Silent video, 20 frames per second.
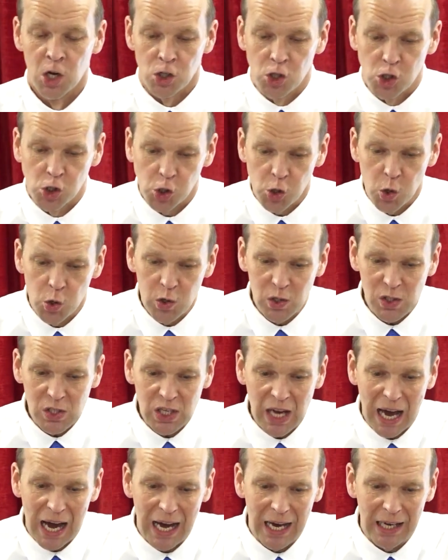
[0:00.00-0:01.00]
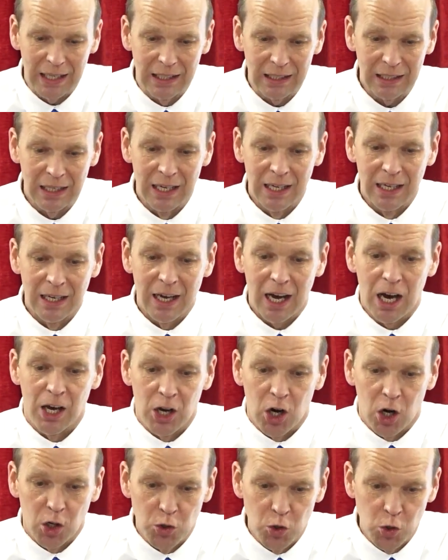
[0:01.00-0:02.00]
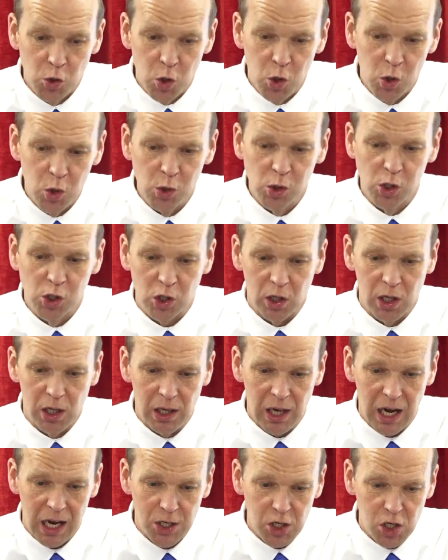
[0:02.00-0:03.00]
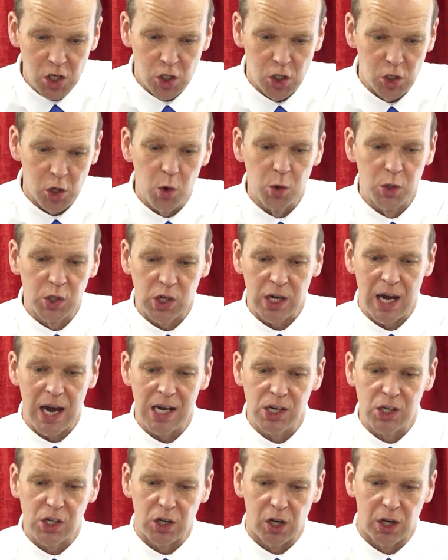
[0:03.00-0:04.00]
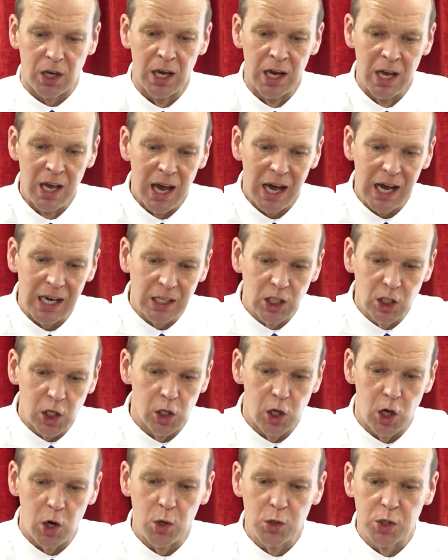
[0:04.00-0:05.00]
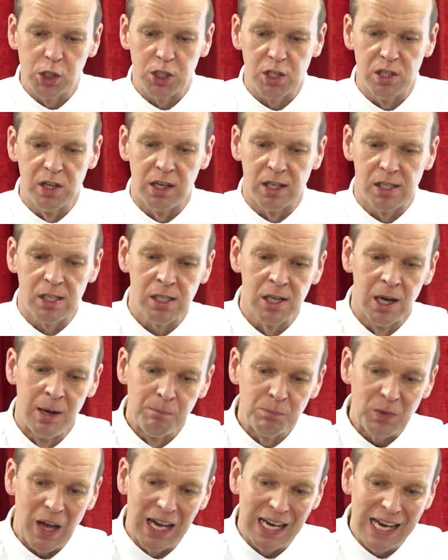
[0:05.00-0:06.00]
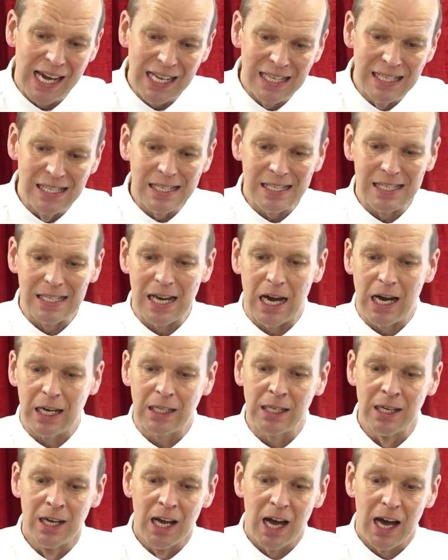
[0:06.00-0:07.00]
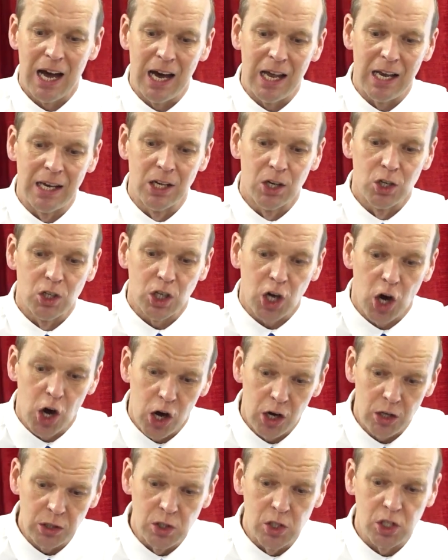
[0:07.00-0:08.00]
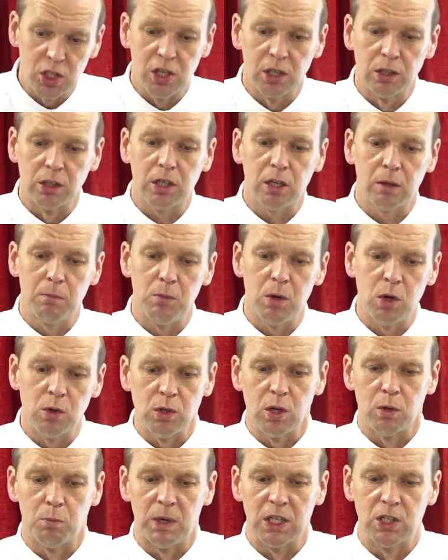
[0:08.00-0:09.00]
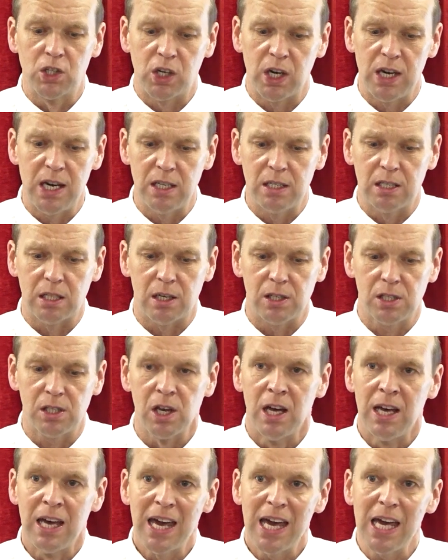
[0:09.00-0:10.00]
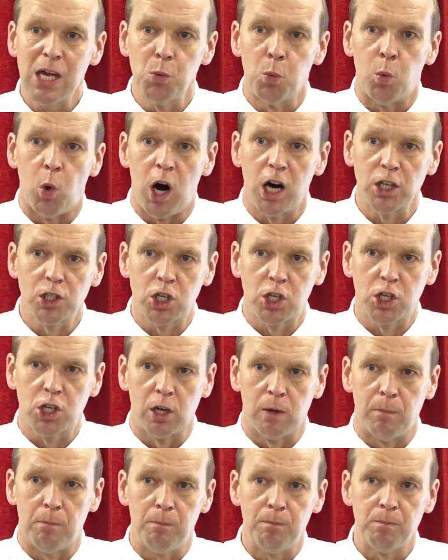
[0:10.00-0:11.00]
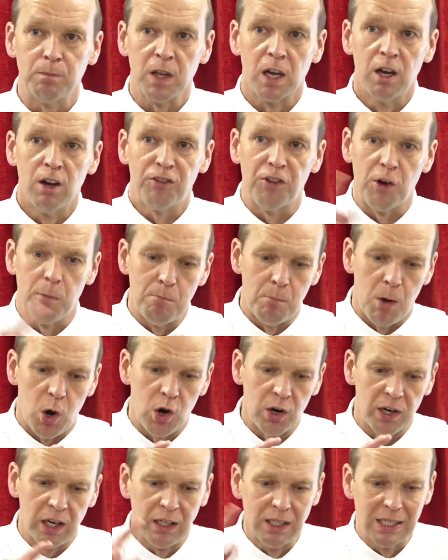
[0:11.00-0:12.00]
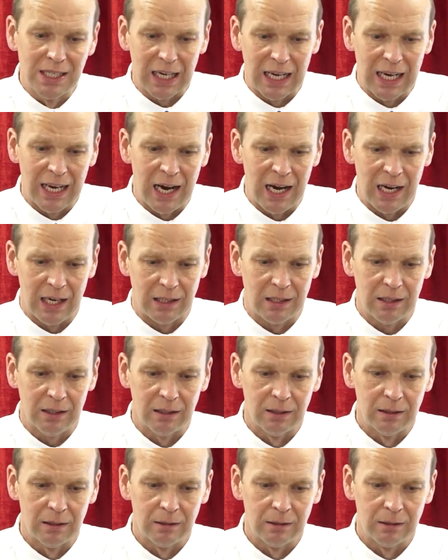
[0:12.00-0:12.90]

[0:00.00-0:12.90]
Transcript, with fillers: Judas had an unusual association and closeness and insight and constant communion with Jesus. He watched him from morning to night.